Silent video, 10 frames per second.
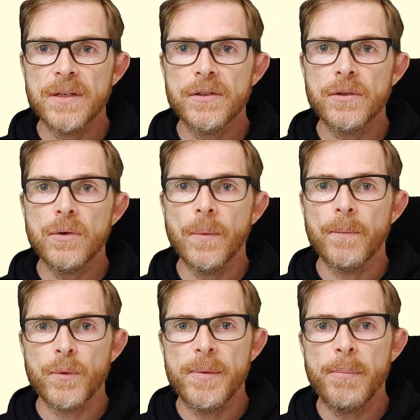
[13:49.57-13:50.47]
So
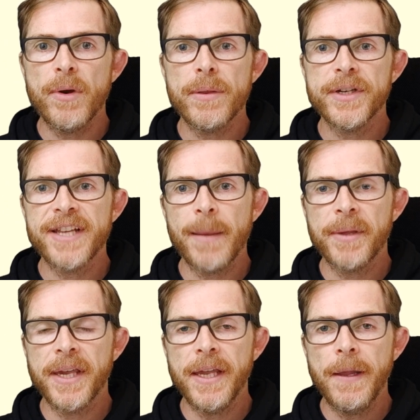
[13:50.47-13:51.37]
remember the
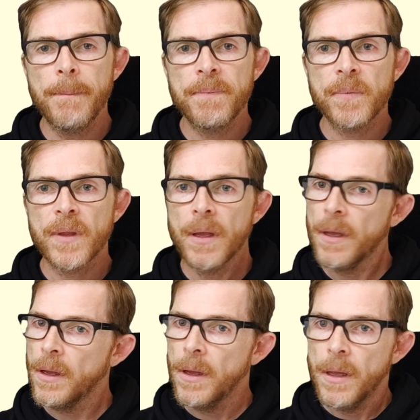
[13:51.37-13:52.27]
tab key?
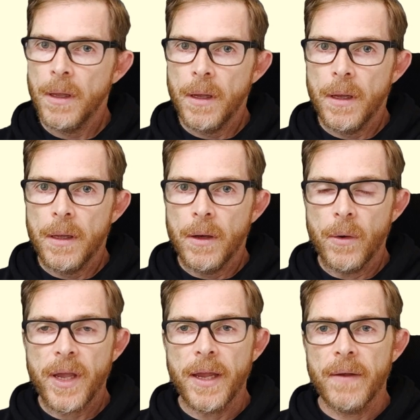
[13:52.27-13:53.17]

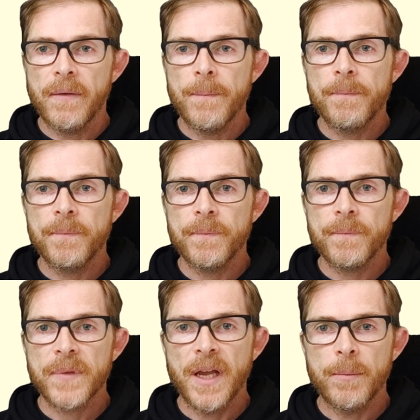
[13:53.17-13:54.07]
Okay,
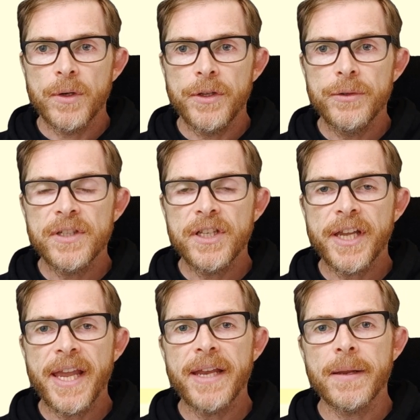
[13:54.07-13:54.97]
I'm going to use it
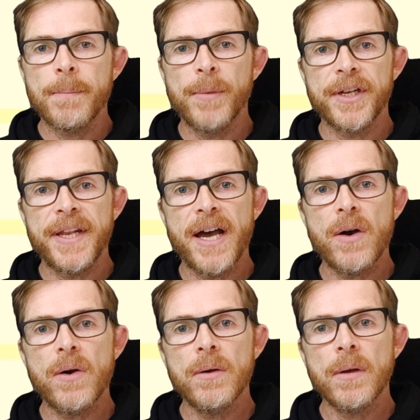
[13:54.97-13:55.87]
again, but
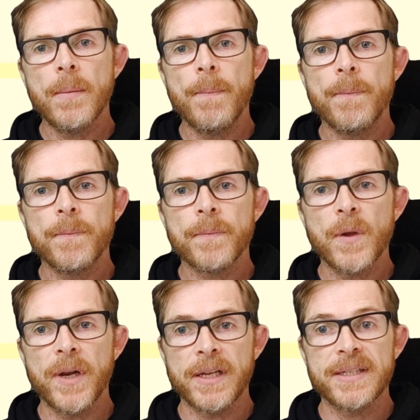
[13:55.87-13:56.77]
now
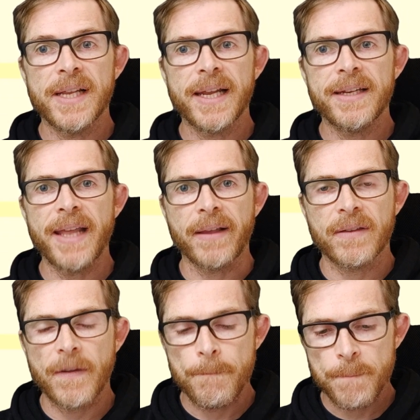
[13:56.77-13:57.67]
when I select
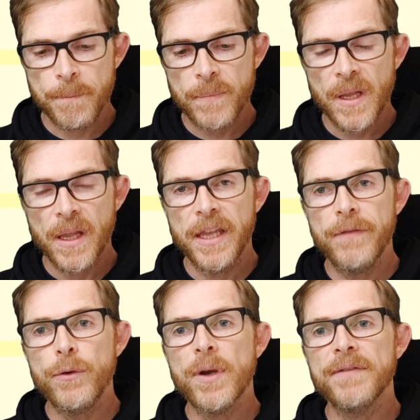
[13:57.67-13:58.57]
text.
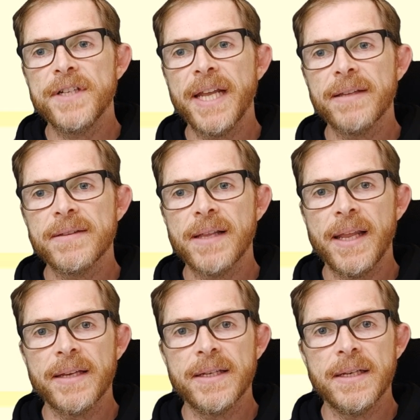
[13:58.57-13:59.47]
If you have text
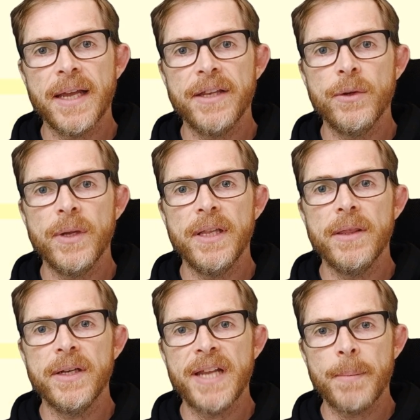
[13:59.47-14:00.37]
selected and you hit
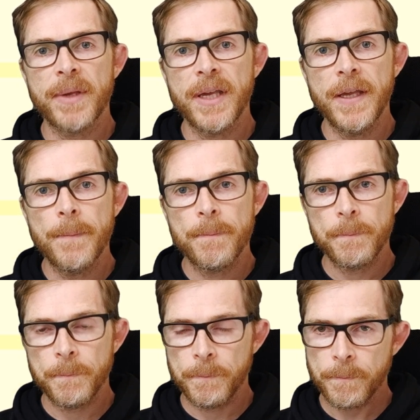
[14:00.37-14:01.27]
the tab key,
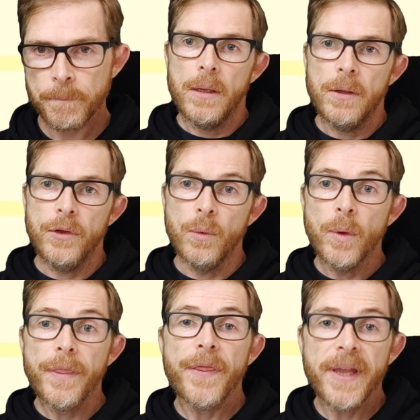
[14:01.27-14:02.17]
you
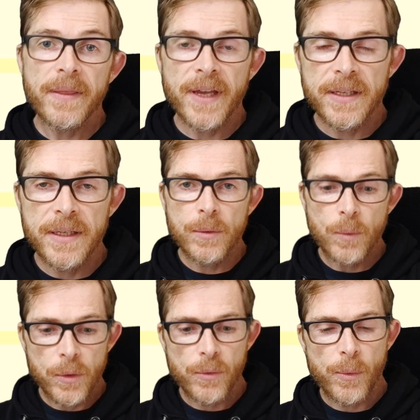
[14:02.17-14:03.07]
would think that
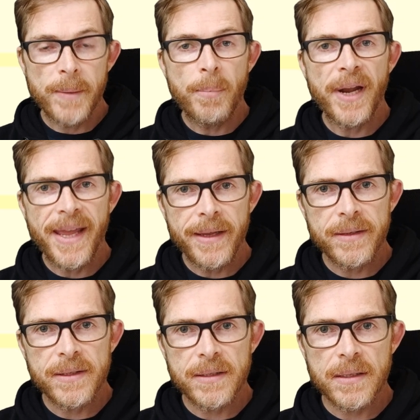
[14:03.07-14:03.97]
would
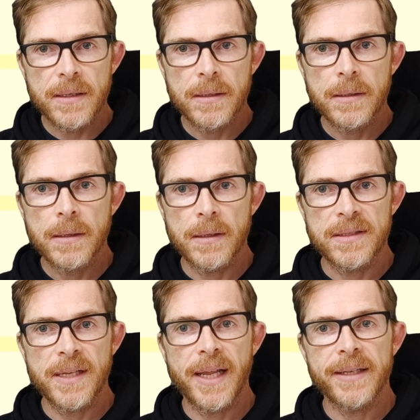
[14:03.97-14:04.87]
replace the
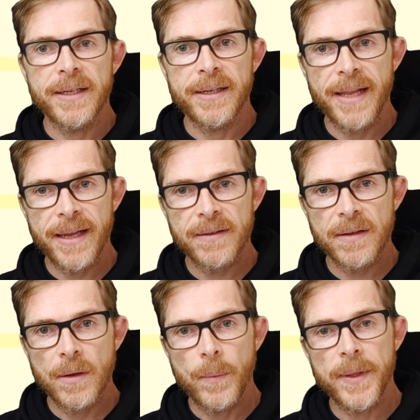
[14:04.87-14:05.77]
selected
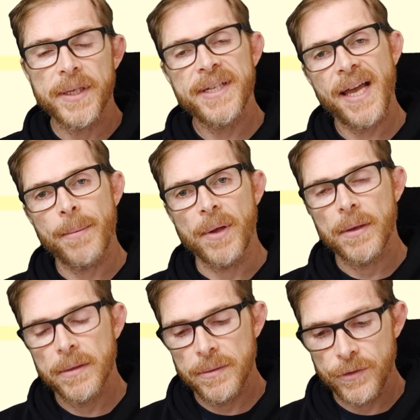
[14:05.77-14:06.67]
text with a tab,
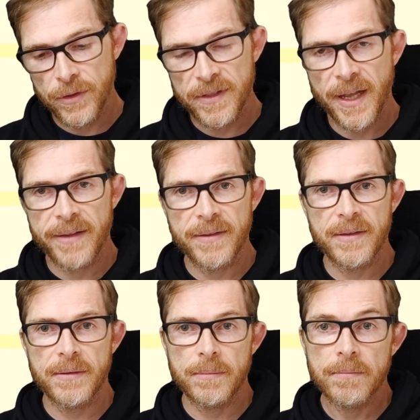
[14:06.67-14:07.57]
just
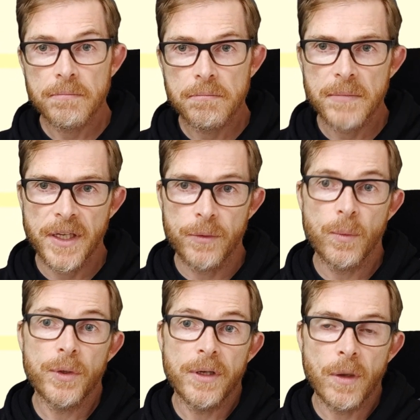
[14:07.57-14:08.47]
as it
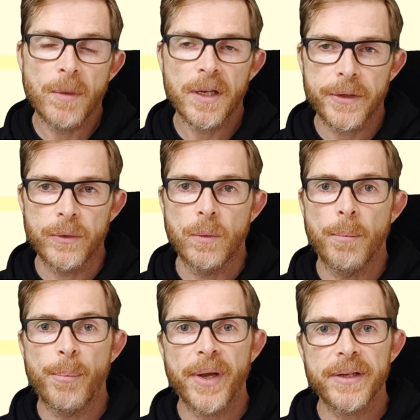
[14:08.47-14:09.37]
would normally do.
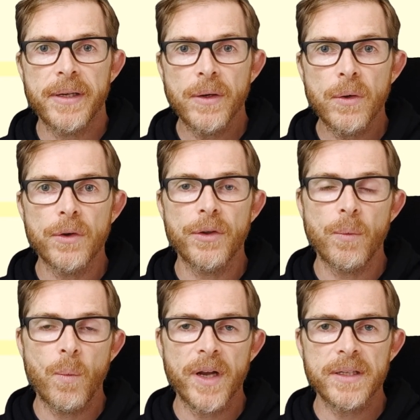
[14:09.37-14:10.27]
But no,
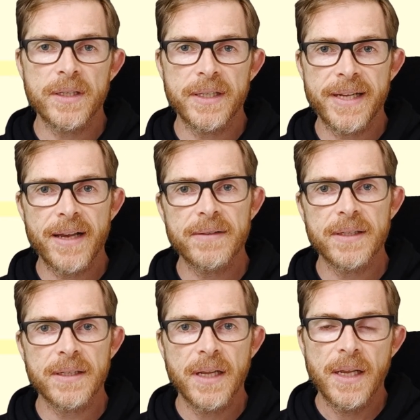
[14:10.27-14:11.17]
what it does,
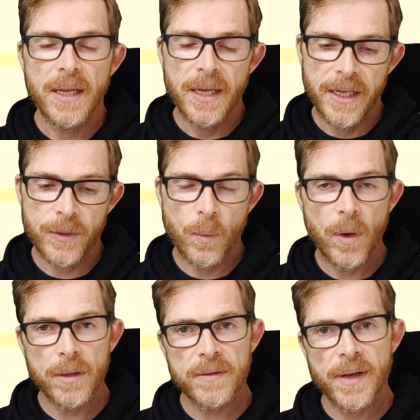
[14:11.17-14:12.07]
it
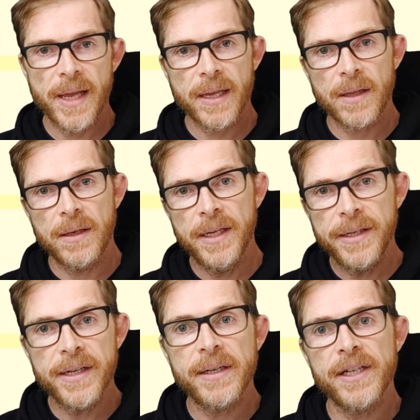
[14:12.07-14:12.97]
works like an
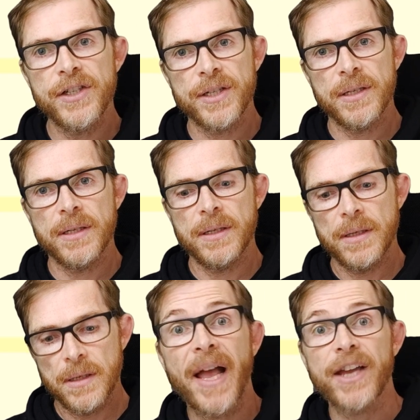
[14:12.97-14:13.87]
indentation
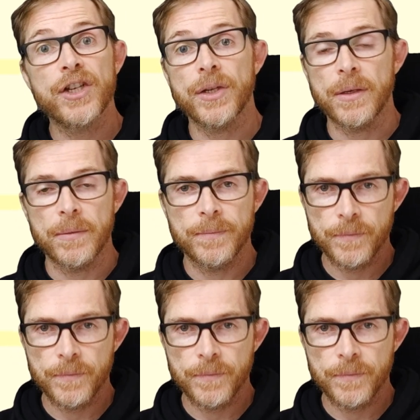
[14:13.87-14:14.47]
action.